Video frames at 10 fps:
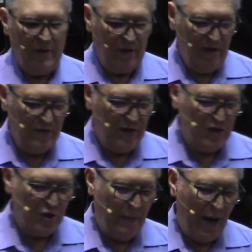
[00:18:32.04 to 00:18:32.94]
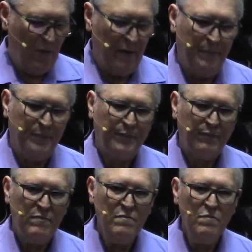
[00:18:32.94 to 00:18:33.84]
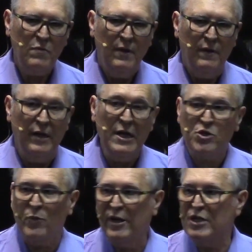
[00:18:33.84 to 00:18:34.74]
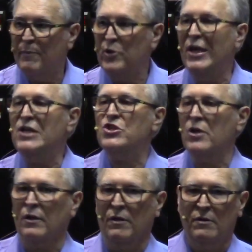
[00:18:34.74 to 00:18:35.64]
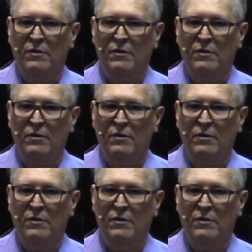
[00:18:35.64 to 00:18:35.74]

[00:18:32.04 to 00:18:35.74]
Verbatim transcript: That gives us this power. The next one is potential.